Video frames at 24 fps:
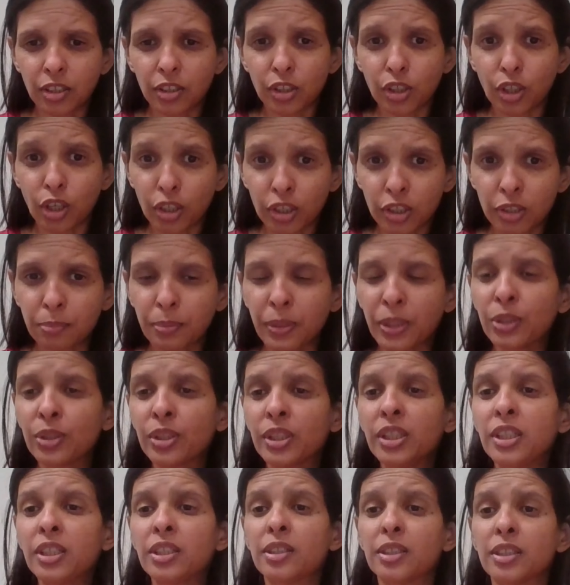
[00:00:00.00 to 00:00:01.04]
talks about
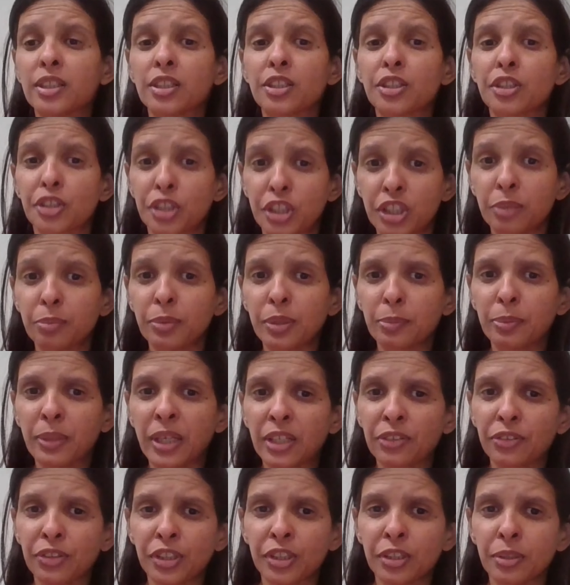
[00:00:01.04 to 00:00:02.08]
this is Srimad
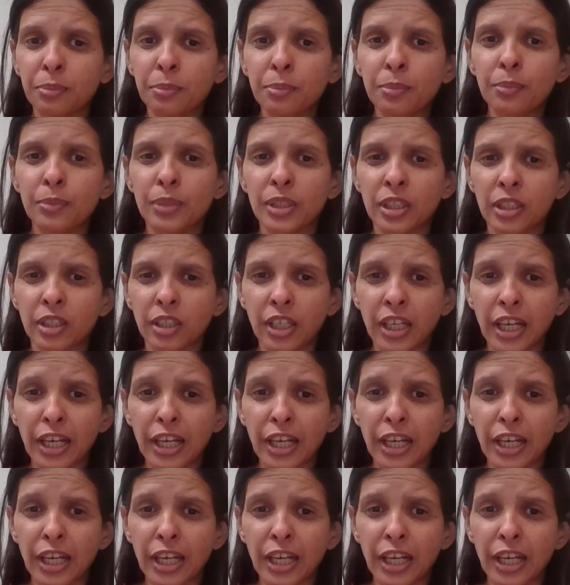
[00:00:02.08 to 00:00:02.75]
Bhagavatam,